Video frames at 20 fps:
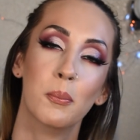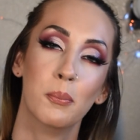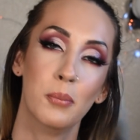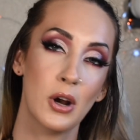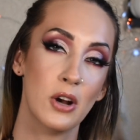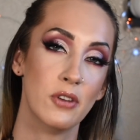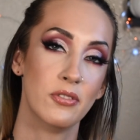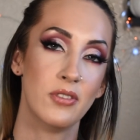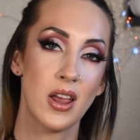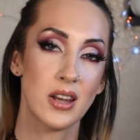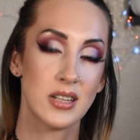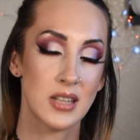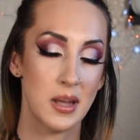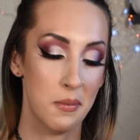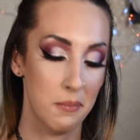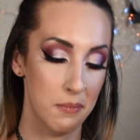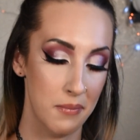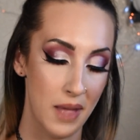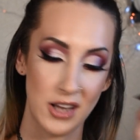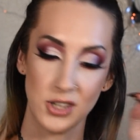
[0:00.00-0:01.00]
perfect
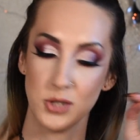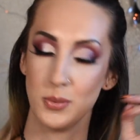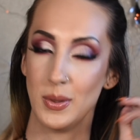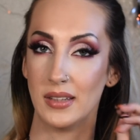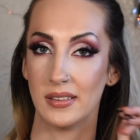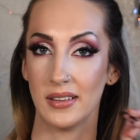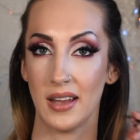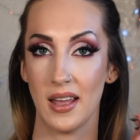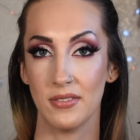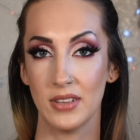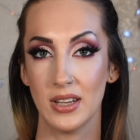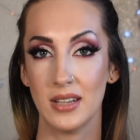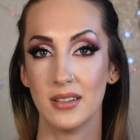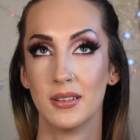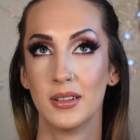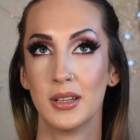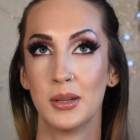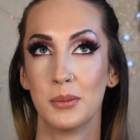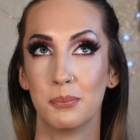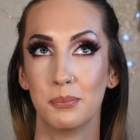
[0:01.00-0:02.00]
match made in heaven.
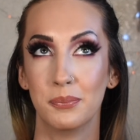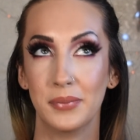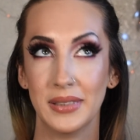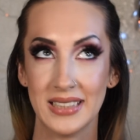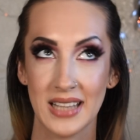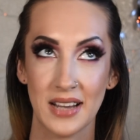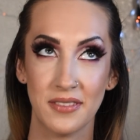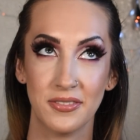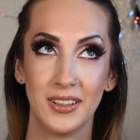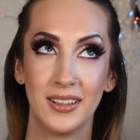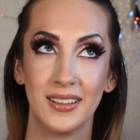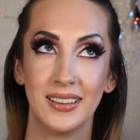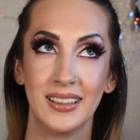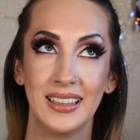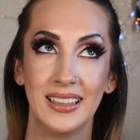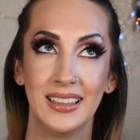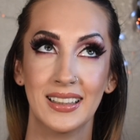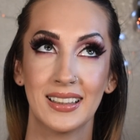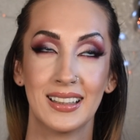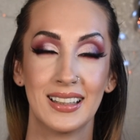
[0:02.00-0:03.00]
But
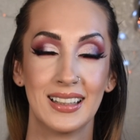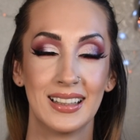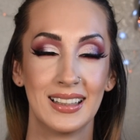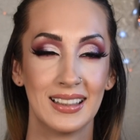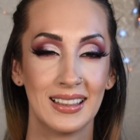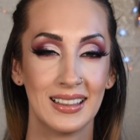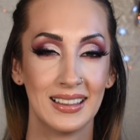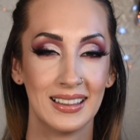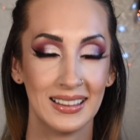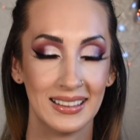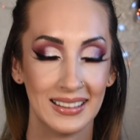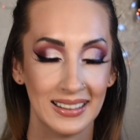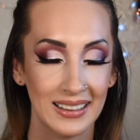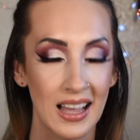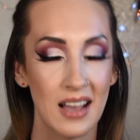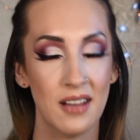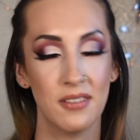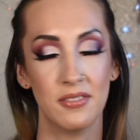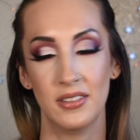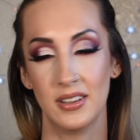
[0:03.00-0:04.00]
definitely
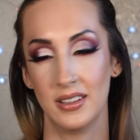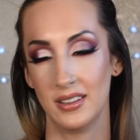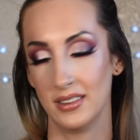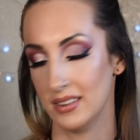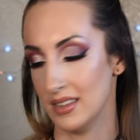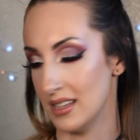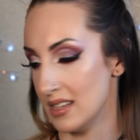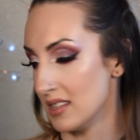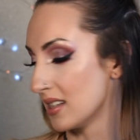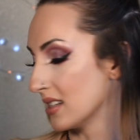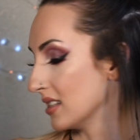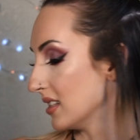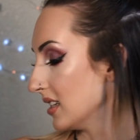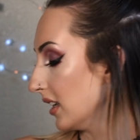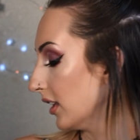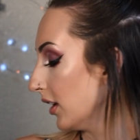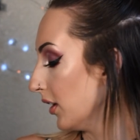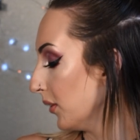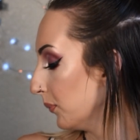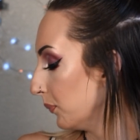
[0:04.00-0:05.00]
love this
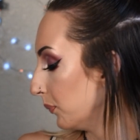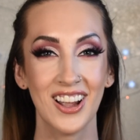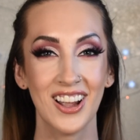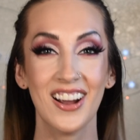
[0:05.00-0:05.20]
concealer.